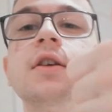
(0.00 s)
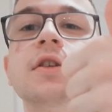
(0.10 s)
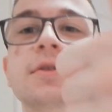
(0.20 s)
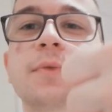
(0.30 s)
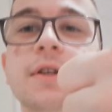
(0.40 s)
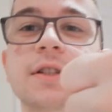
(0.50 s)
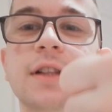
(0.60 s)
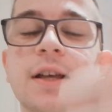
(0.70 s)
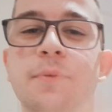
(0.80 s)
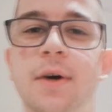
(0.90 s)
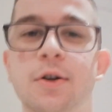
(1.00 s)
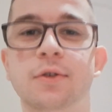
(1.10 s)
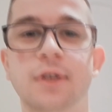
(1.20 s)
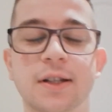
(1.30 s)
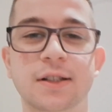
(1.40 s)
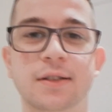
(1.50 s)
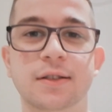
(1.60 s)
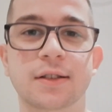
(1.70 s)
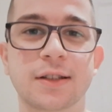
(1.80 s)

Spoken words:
Smash the like button and